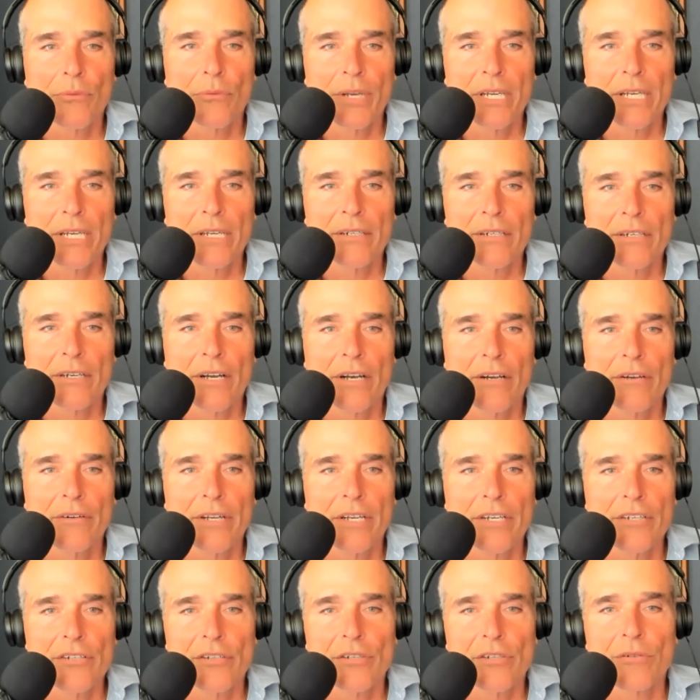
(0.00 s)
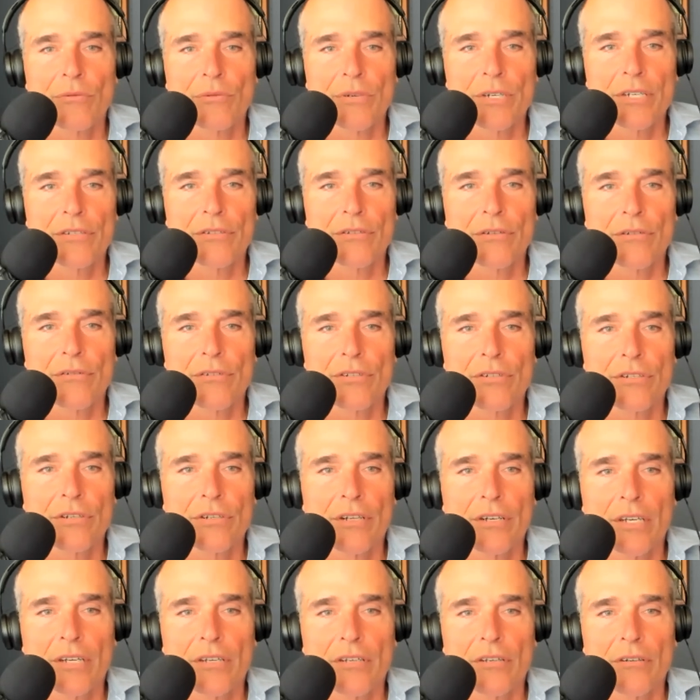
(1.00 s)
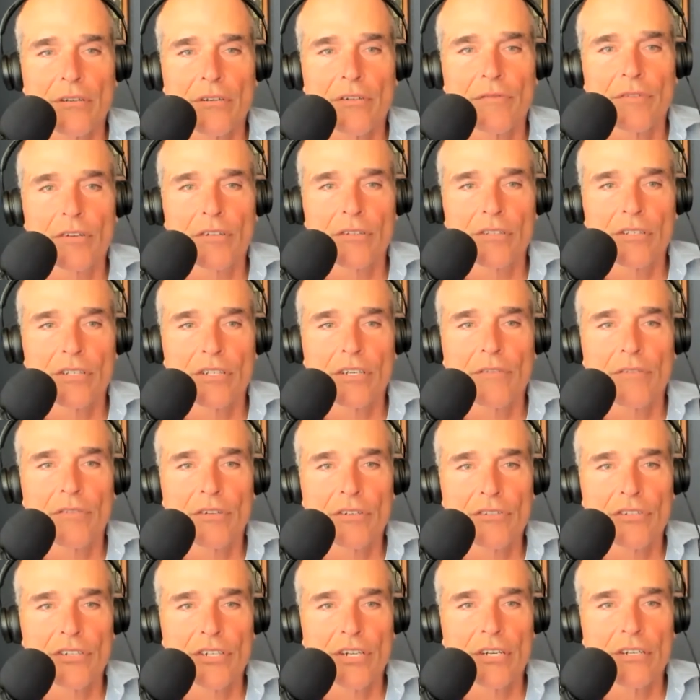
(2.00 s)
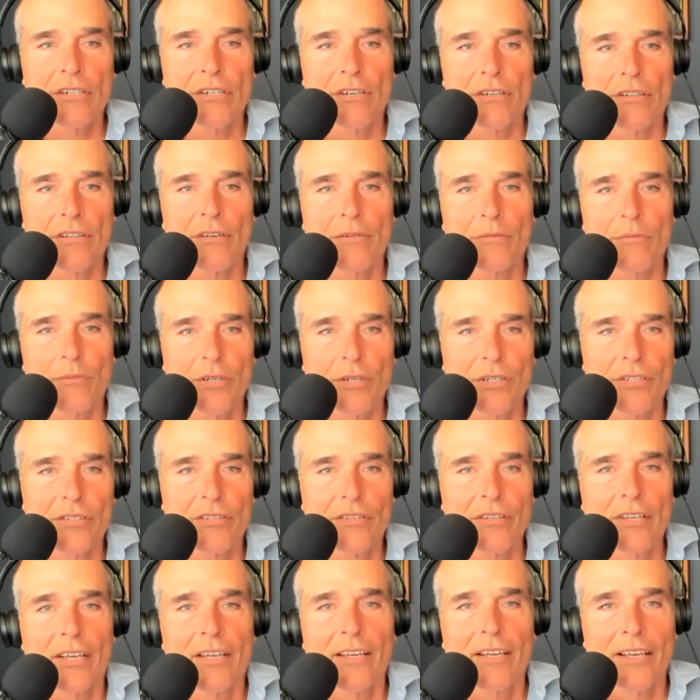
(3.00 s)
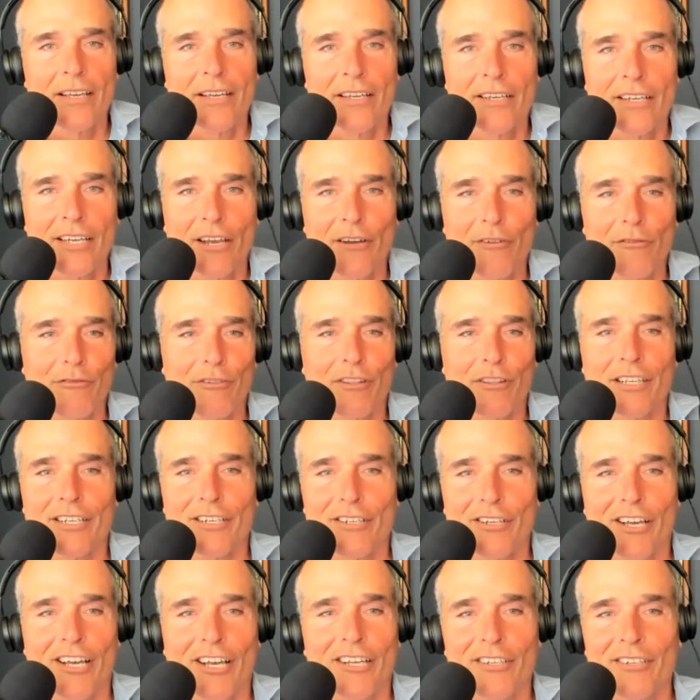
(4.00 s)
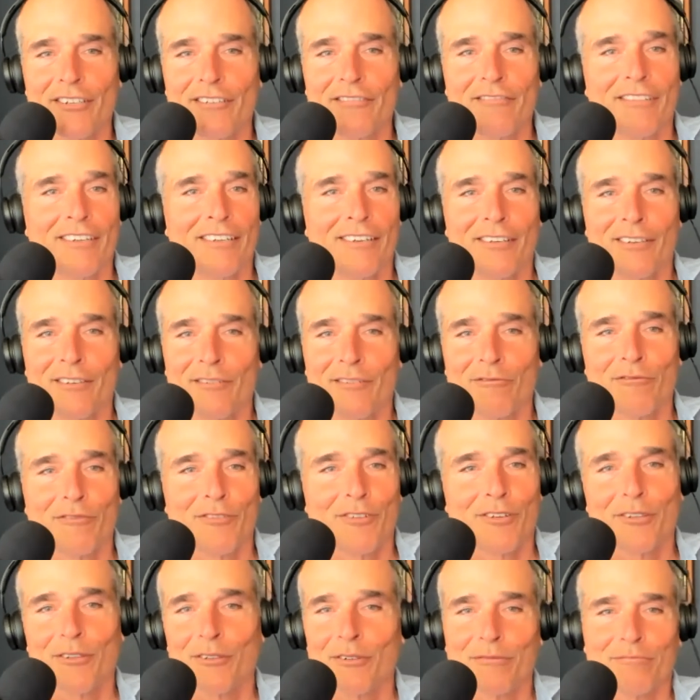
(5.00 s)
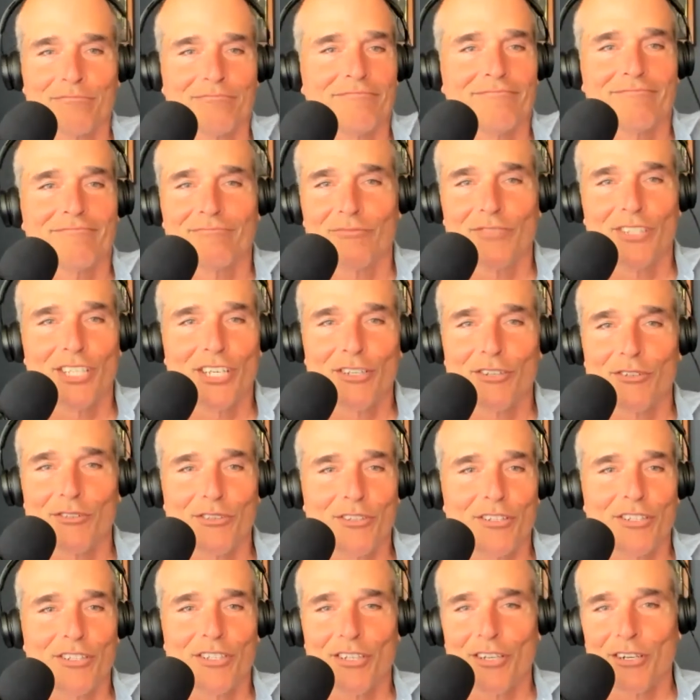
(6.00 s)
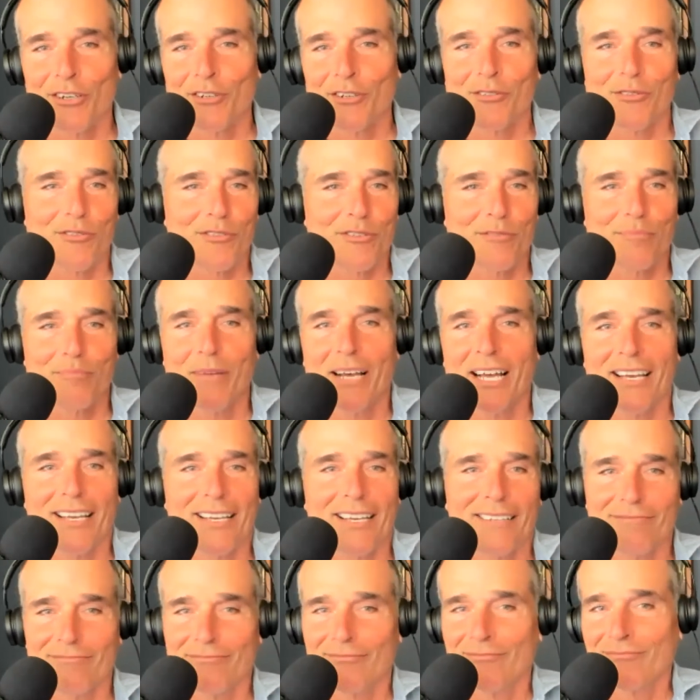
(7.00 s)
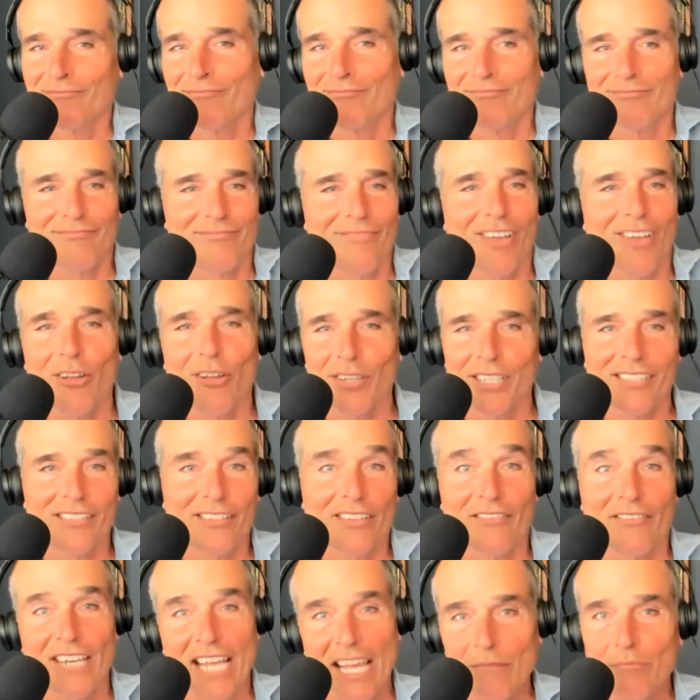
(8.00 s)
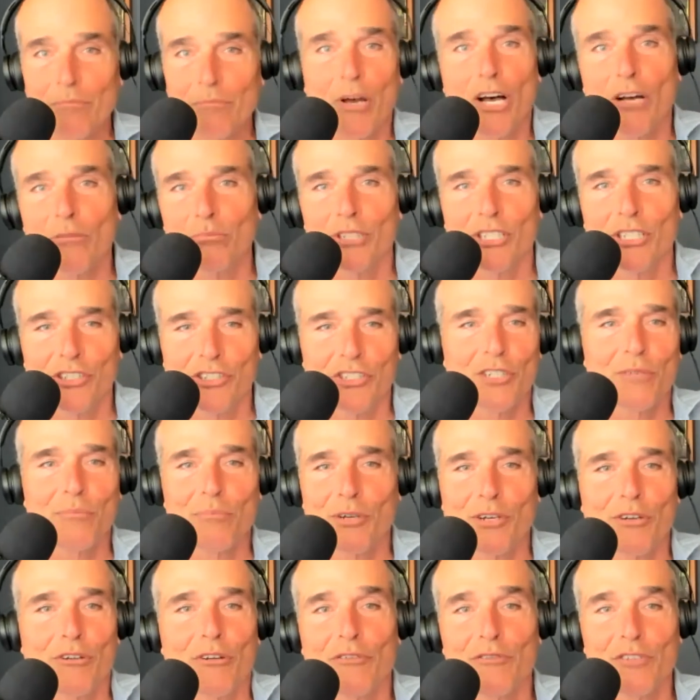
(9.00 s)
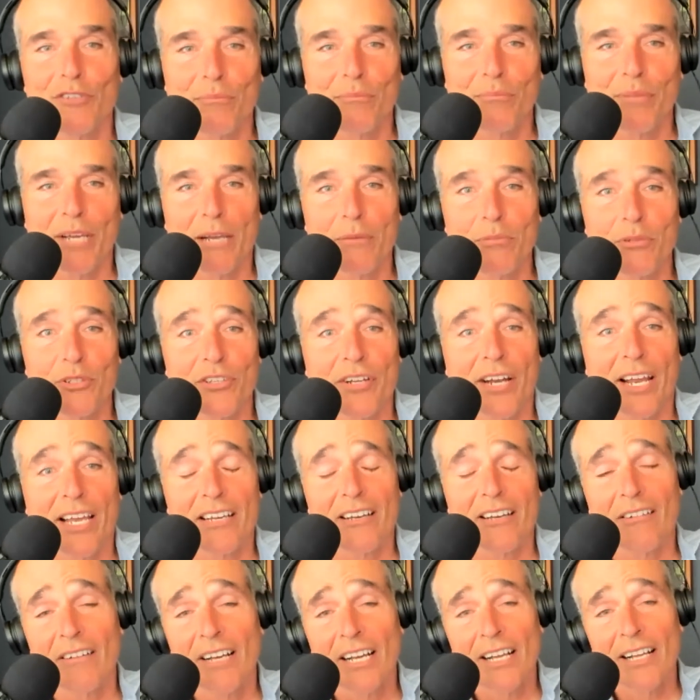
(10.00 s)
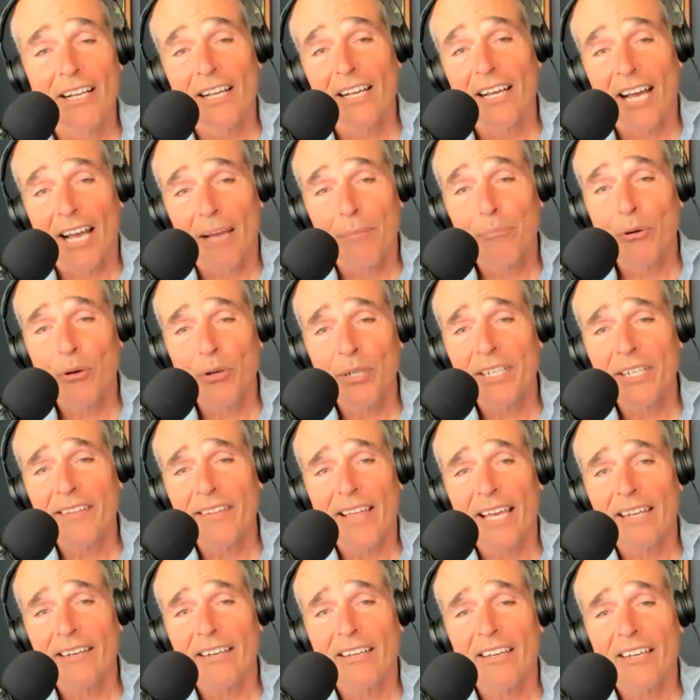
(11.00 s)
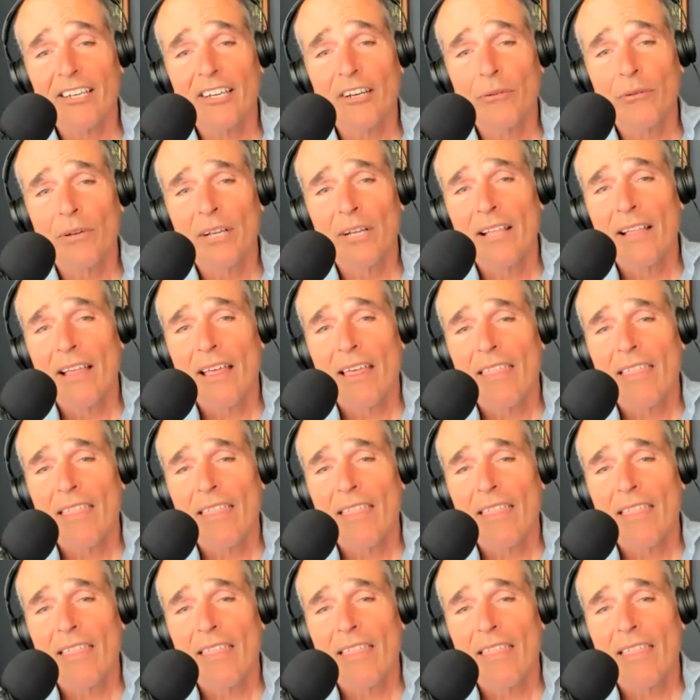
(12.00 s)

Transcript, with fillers: the reincarnation research done at University of Virginia that was carefully done for years and years by all these and published in peer reviewed papers. And I go, I point to that and I go,